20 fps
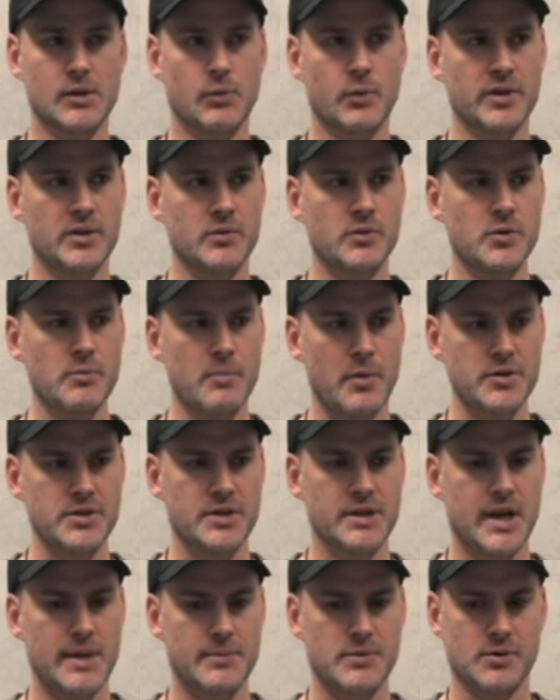We did do
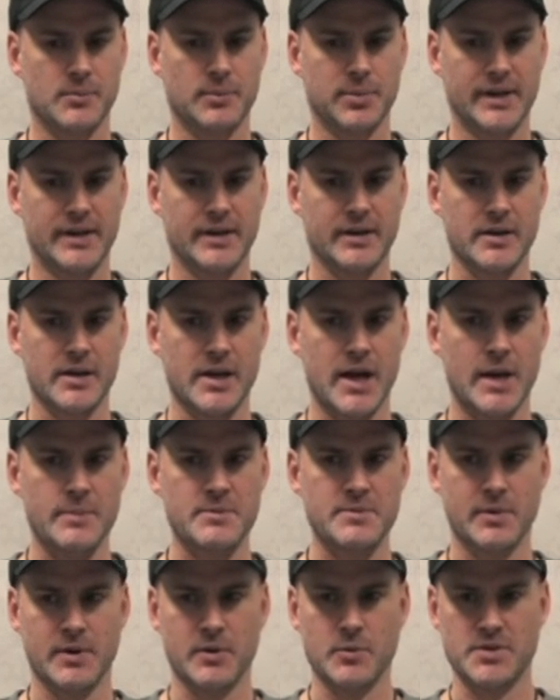motion capture on Planet of the
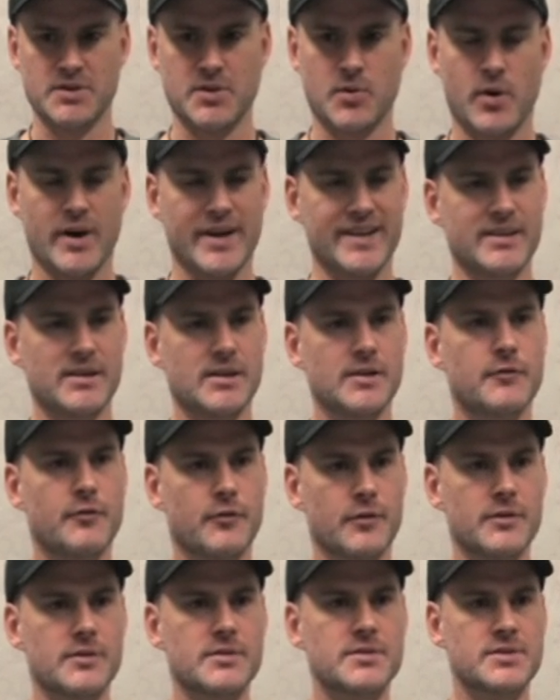Apes, but it was quite a
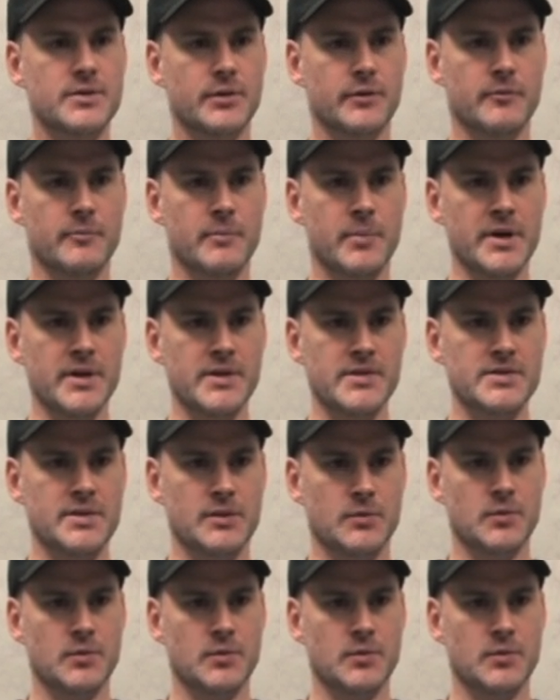different sort of beast.